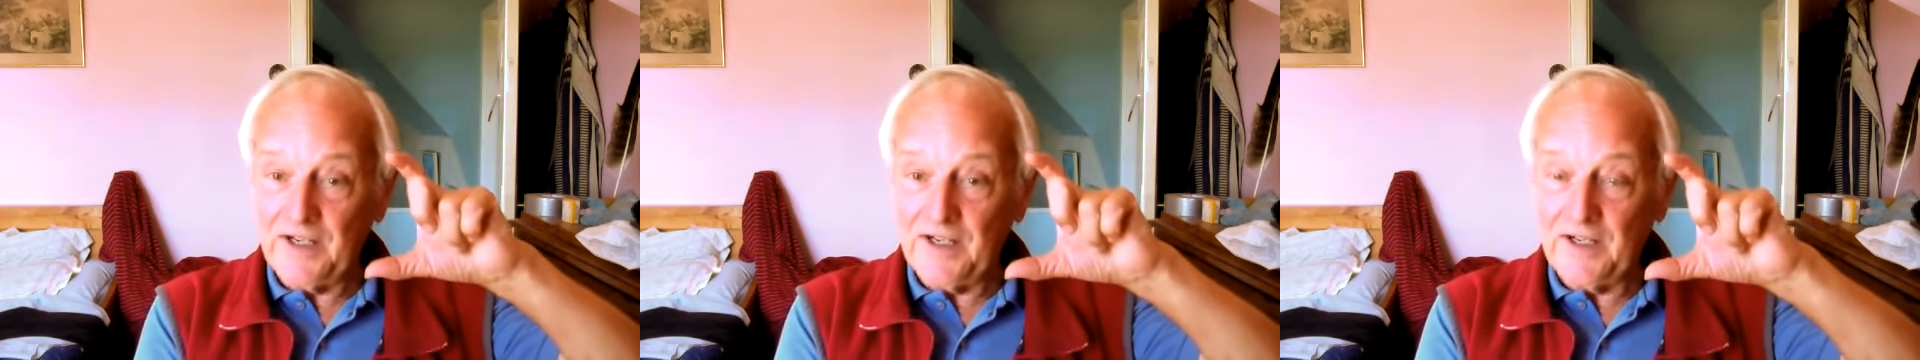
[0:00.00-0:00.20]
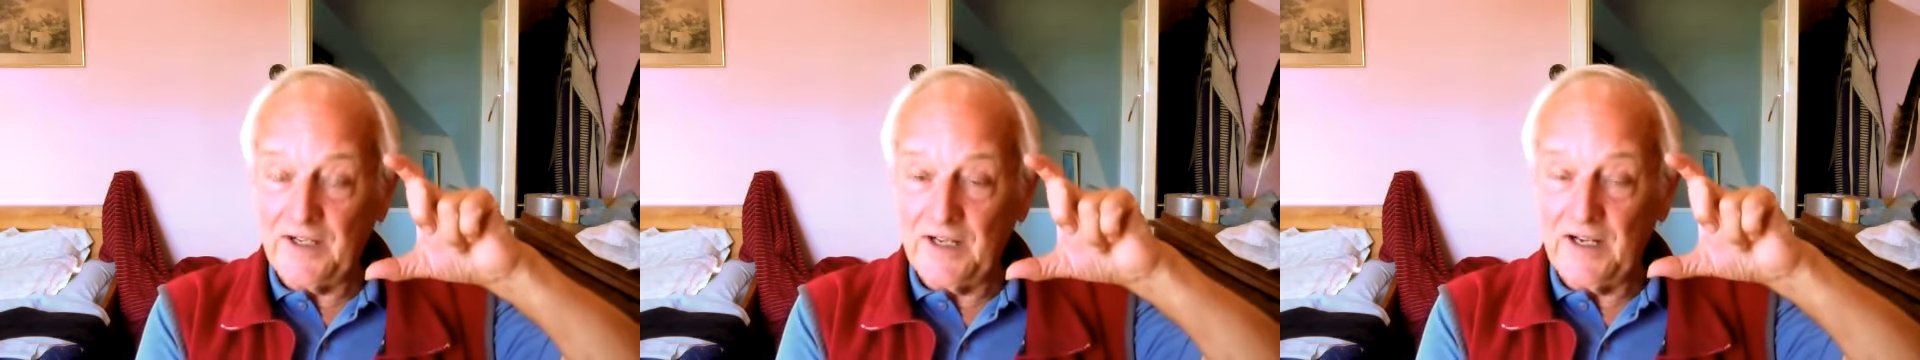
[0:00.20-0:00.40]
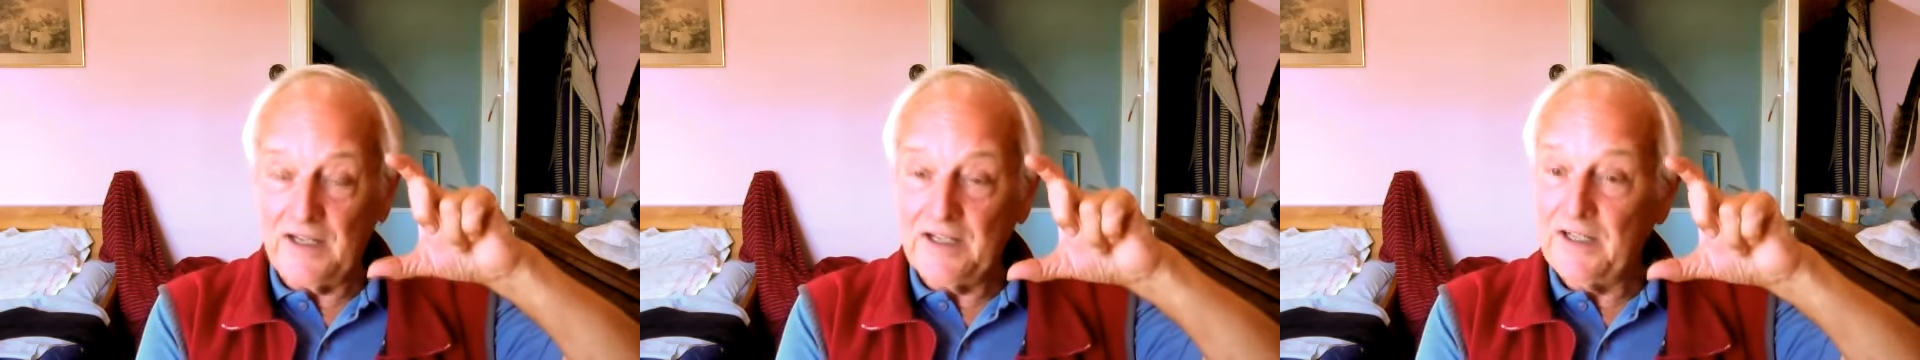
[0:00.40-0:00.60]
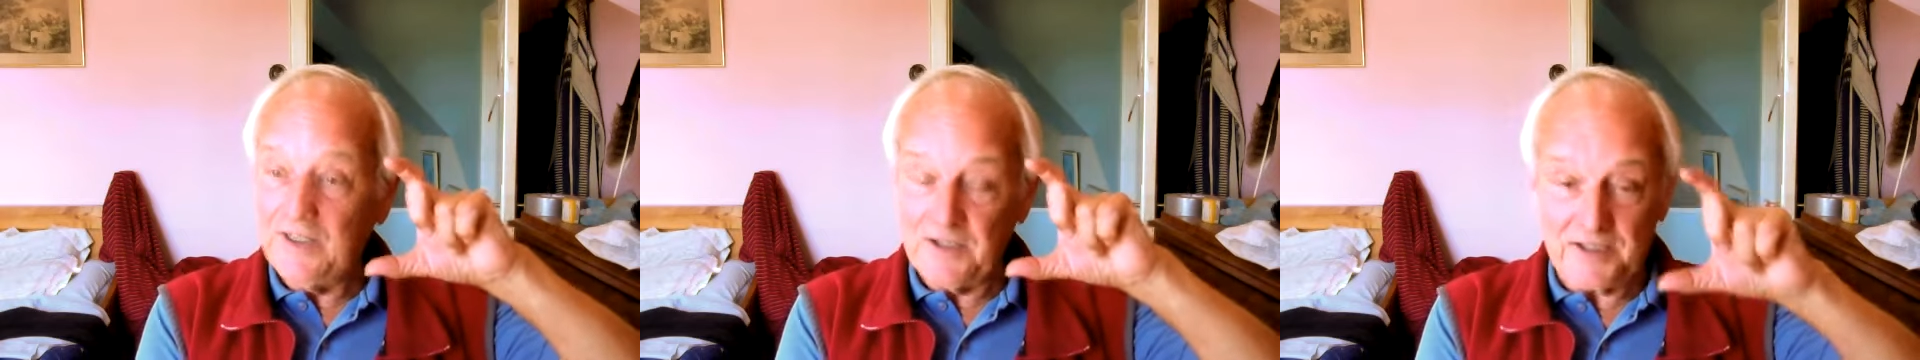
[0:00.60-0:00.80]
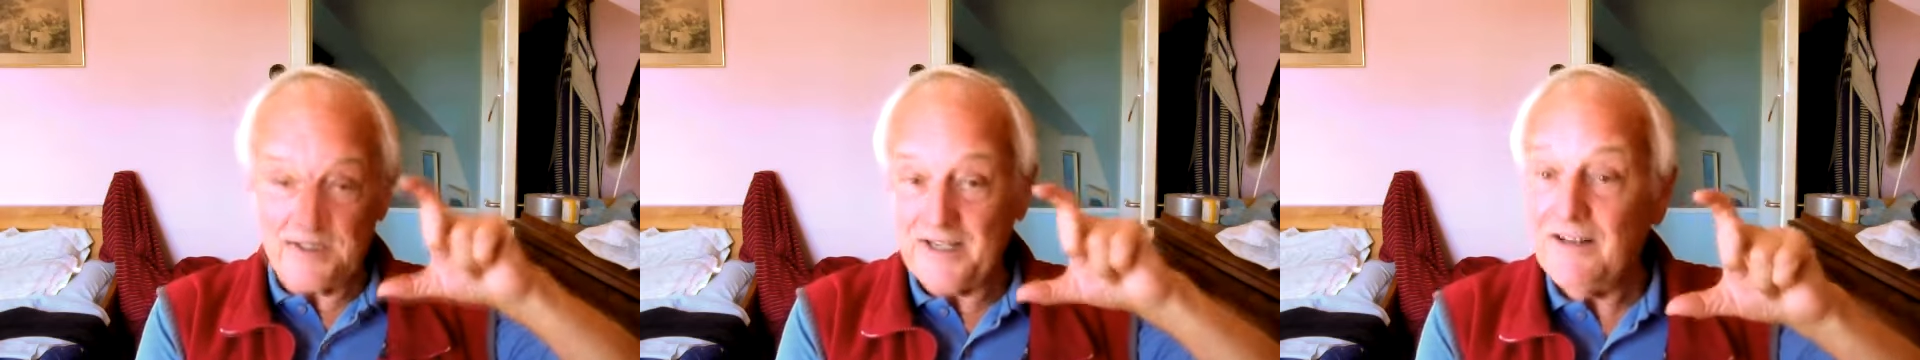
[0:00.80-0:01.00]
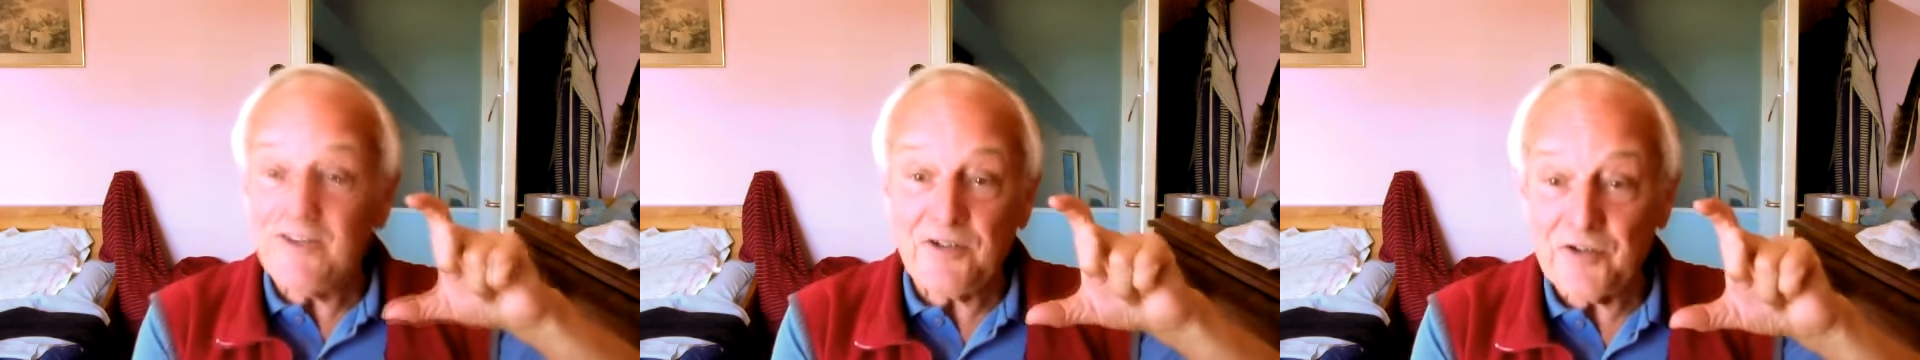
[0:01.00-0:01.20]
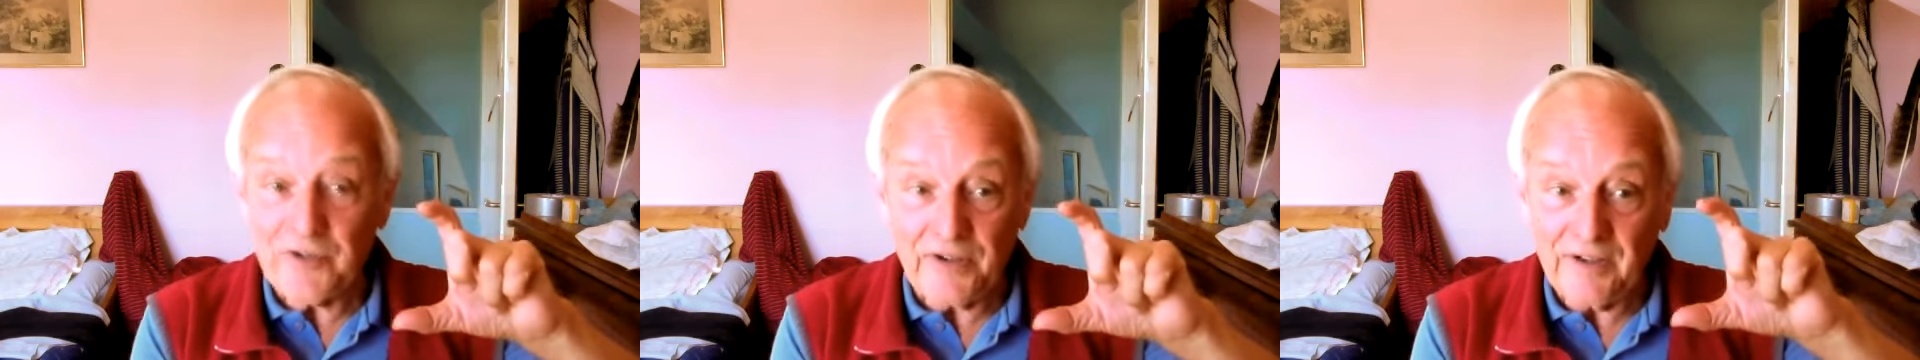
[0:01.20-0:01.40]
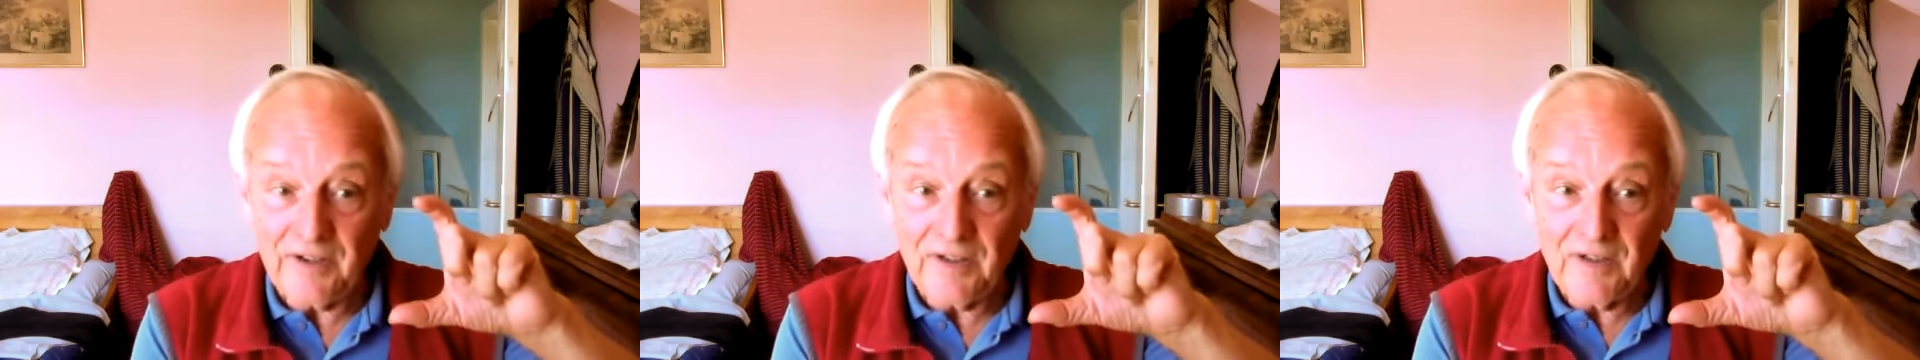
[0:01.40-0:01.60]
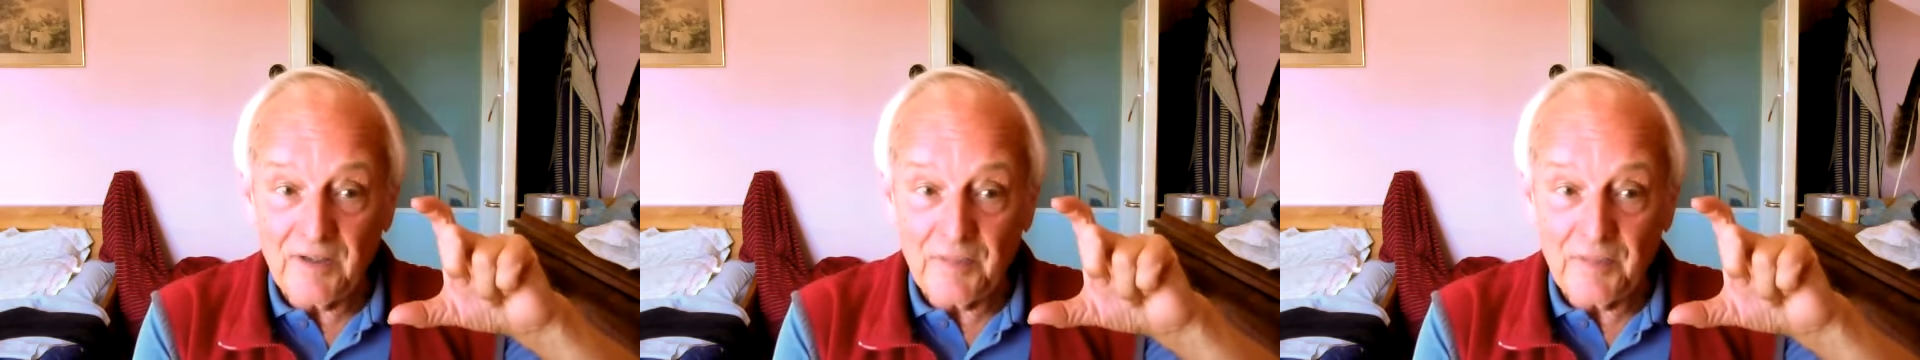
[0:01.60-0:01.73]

a uh, in a century.